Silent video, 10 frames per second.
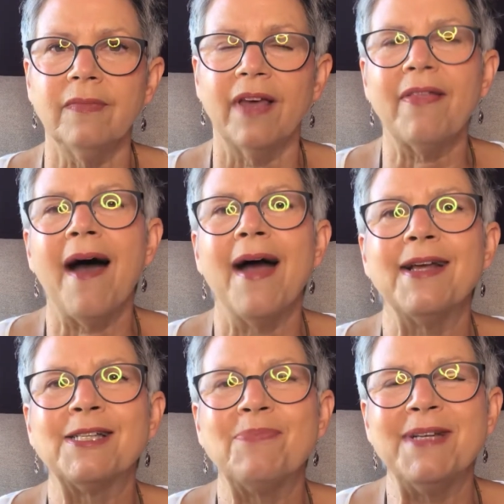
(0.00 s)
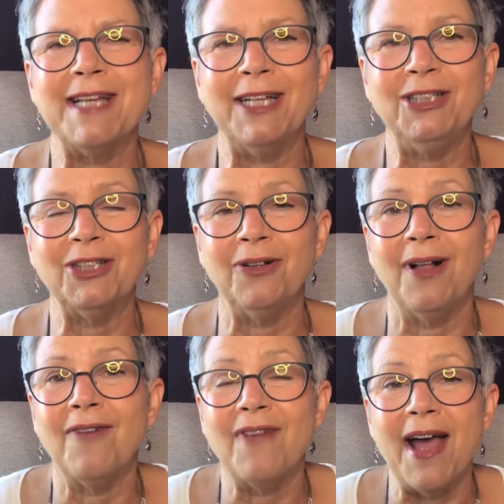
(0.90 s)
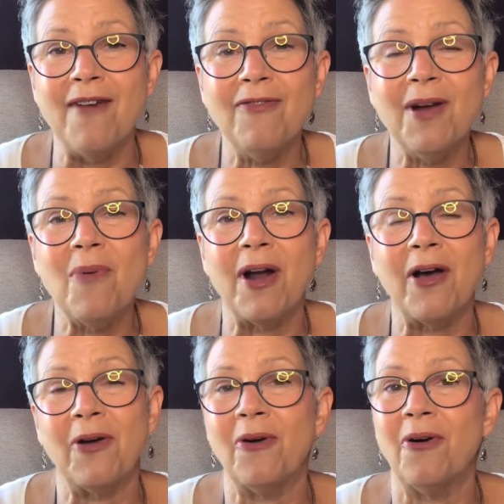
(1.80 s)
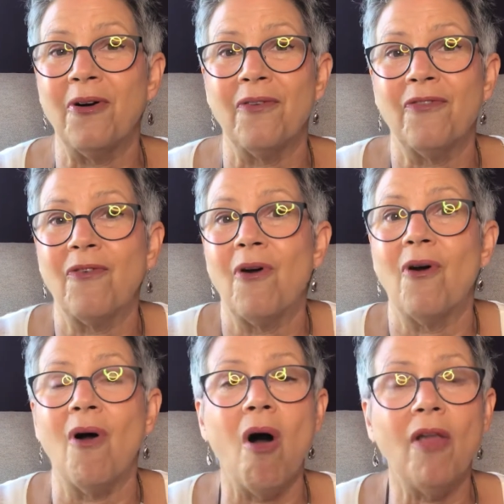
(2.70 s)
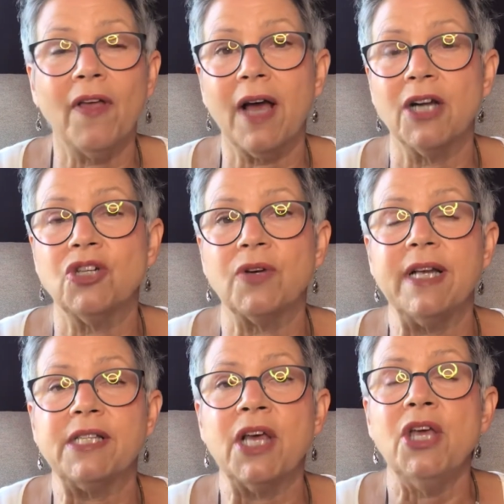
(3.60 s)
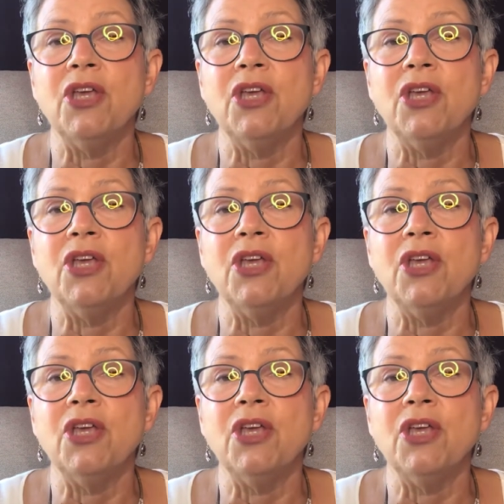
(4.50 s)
the highest potential of everyone on earth for all the countries.